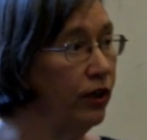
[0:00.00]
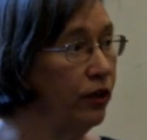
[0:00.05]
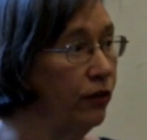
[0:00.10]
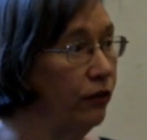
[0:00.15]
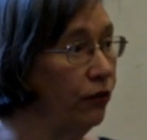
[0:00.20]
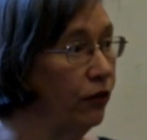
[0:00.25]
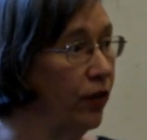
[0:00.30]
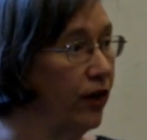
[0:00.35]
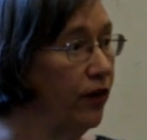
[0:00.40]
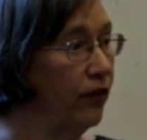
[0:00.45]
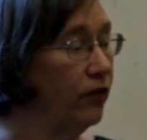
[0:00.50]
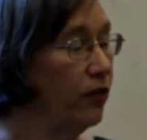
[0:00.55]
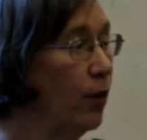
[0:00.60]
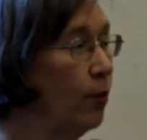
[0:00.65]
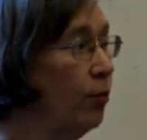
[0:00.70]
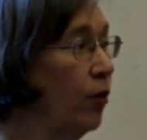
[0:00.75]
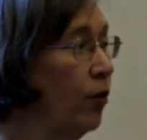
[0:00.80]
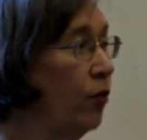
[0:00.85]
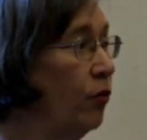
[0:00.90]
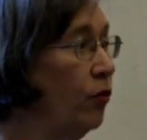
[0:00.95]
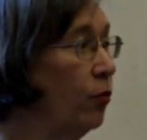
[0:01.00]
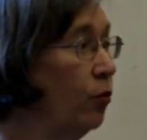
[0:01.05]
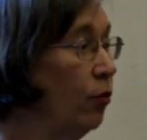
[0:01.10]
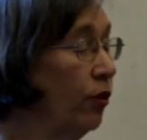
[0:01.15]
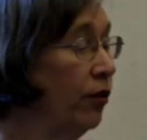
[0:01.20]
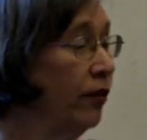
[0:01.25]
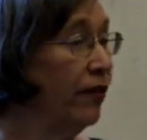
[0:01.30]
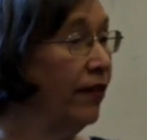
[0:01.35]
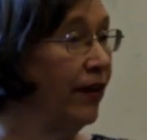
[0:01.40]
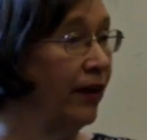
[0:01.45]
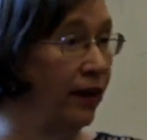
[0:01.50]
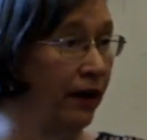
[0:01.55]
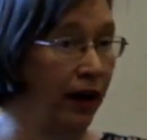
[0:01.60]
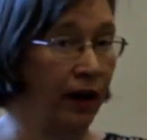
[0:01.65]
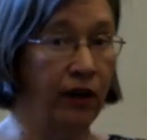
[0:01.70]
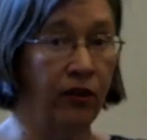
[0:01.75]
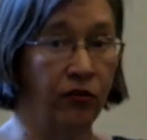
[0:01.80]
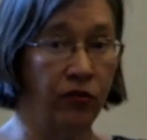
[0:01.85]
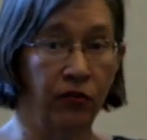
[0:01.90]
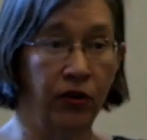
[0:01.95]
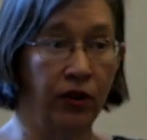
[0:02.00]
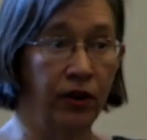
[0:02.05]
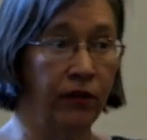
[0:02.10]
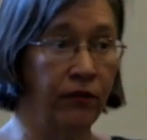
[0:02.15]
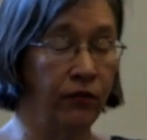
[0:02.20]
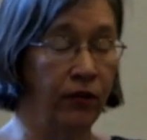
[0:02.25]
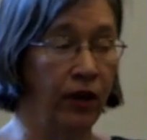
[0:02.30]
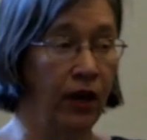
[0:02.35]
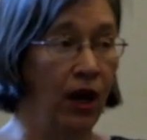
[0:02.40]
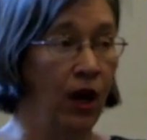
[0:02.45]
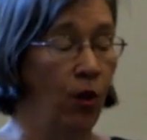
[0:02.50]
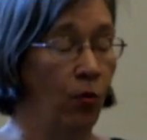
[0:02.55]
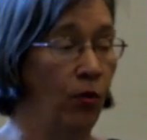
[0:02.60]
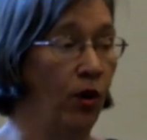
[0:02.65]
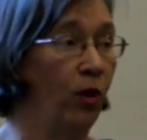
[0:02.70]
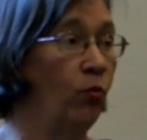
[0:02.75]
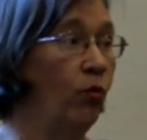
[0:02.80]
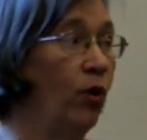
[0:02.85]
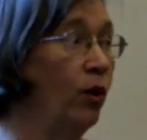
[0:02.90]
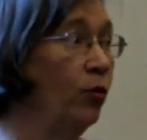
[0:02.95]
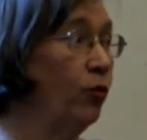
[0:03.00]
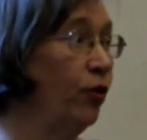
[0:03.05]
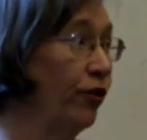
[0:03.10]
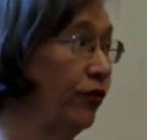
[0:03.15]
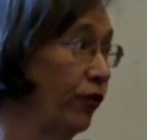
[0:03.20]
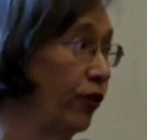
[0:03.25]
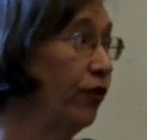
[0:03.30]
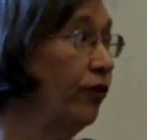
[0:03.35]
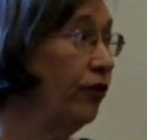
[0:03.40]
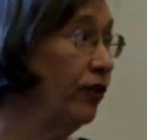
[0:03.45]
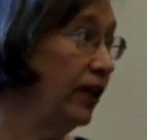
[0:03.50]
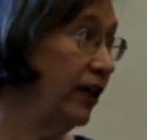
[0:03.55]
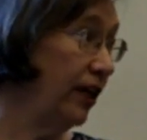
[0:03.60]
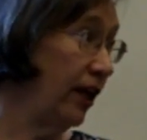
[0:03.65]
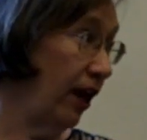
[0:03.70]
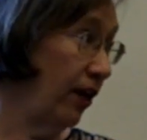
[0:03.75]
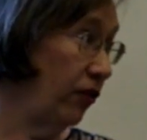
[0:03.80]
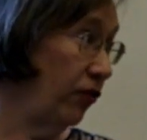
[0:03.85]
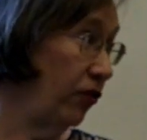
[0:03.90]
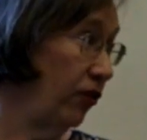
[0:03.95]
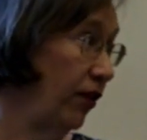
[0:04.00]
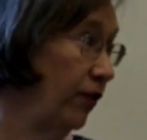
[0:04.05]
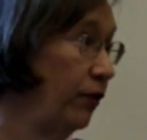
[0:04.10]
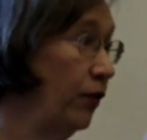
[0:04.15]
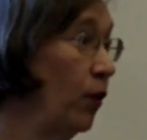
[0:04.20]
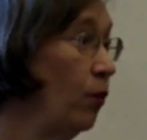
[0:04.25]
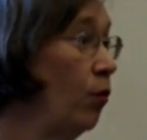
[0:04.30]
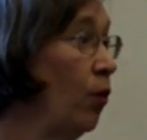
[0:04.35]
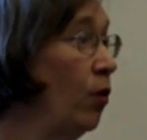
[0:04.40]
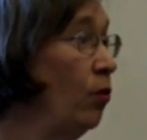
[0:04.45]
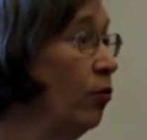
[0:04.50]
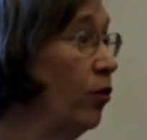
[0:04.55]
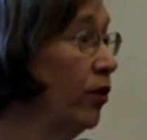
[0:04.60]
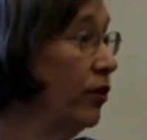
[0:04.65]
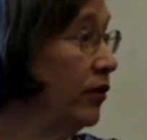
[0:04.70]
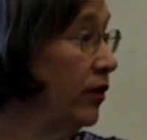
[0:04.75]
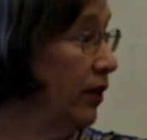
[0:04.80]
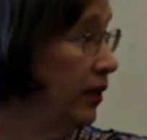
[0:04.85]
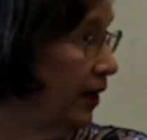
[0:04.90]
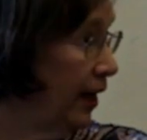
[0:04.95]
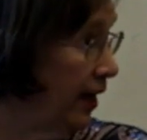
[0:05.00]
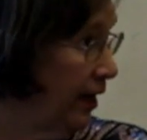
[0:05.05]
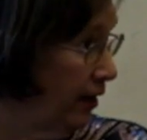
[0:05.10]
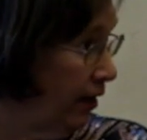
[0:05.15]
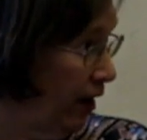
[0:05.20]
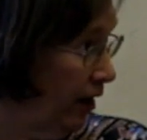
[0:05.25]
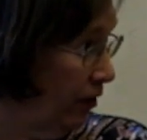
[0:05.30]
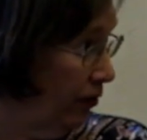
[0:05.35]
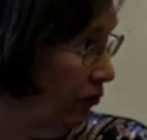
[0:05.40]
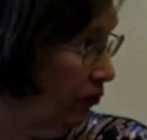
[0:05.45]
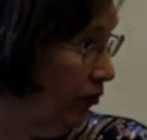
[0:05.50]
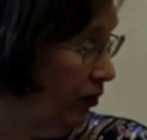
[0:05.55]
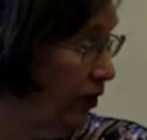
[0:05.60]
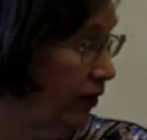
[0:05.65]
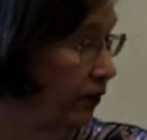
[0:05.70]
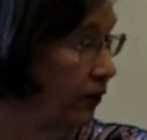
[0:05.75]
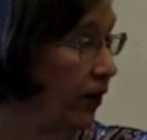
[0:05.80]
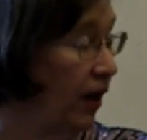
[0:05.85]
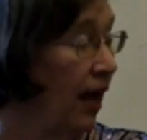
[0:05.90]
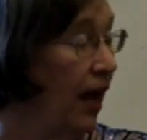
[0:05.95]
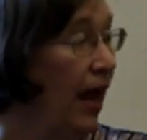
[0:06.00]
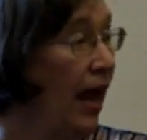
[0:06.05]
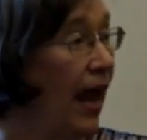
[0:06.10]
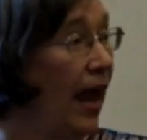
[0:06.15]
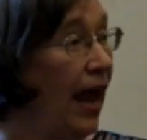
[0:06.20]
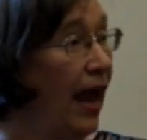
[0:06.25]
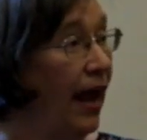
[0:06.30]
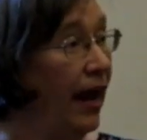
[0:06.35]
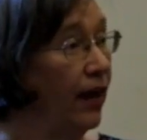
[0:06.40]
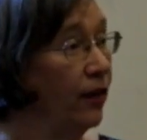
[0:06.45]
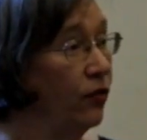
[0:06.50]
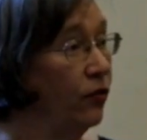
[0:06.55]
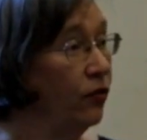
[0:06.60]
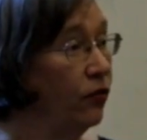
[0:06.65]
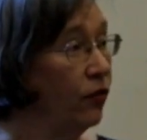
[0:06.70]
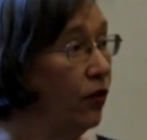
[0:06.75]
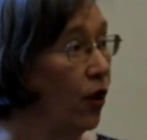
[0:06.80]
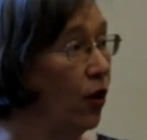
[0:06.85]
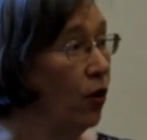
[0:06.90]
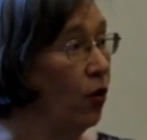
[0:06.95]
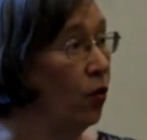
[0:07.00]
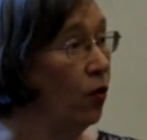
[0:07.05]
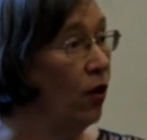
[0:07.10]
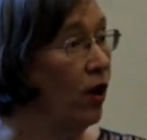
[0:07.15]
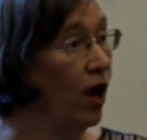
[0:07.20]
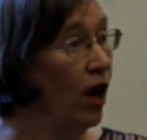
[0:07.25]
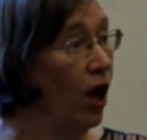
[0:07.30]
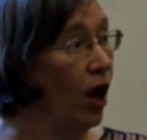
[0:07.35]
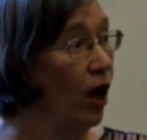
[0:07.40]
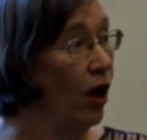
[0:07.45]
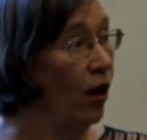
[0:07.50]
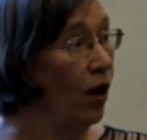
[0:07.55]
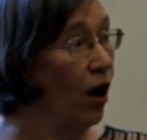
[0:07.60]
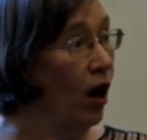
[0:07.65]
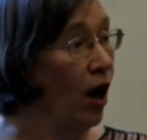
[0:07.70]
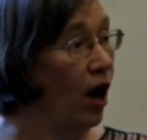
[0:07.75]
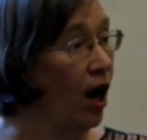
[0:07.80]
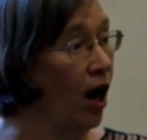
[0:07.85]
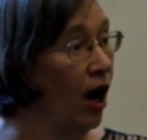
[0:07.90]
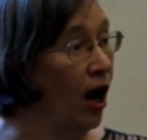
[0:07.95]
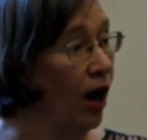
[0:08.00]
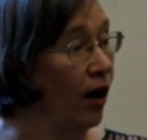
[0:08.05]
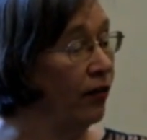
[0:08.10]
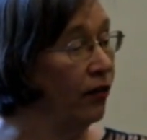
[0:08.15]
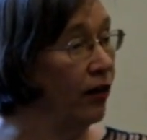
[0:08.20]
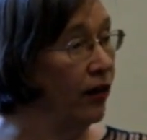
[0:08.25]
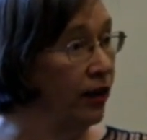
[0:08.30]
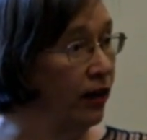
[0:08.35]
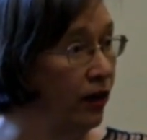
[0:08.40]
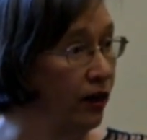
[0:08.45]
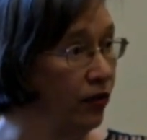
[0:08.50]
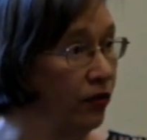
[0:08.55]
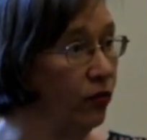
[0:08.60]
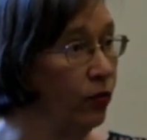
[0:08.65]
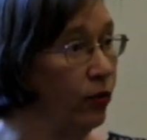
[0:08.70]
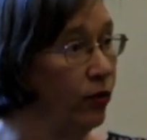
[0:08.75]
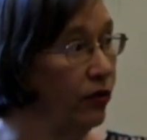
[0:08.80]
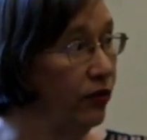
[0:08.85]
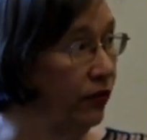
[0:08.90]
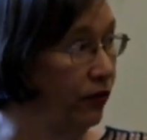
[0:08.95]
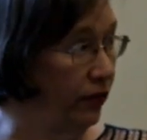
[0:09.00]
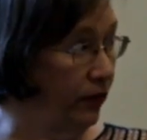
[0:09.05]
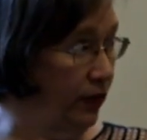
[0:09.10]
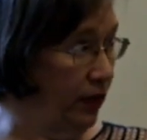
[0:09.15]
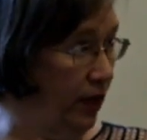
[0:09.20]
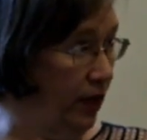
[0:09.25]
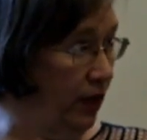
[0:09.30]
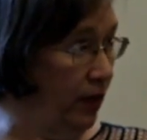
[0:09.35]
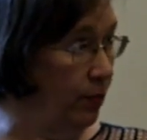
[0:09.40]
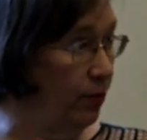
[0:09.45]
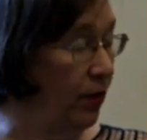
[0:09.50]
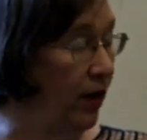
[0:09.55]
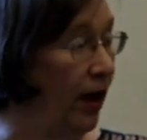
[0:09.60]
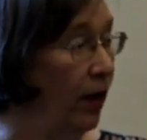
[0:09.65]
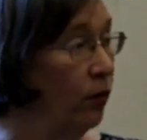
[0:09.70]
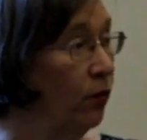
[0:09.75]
good friends that both worked the night shift. Well, one worked the early night shift and one worked the late night shift. And so the kids would sleep